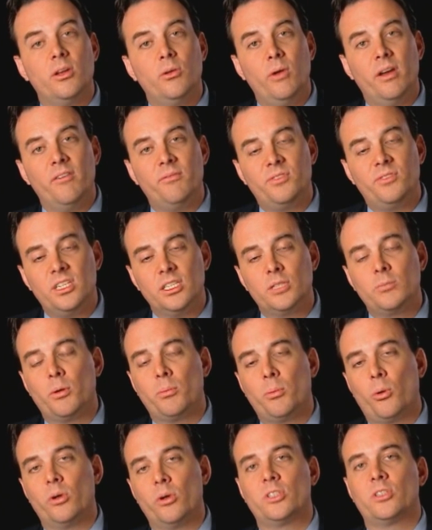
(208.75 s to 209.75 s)
have
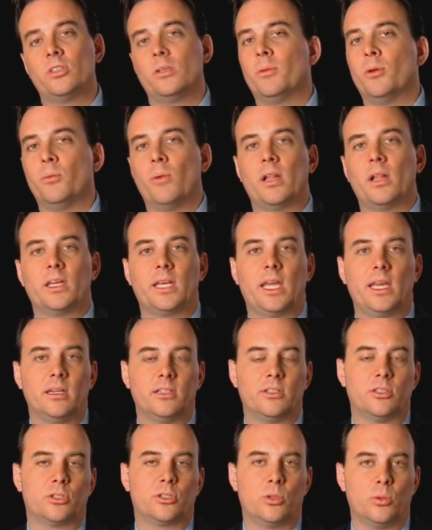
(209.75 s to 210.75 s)
disproportionately been relegated
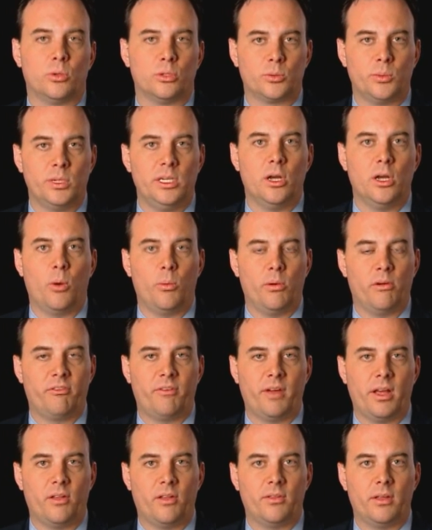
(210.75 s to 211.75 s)
to schools we know will
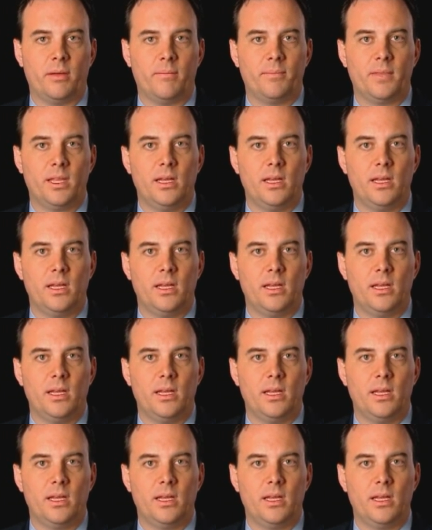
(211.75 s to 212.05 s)
fail them.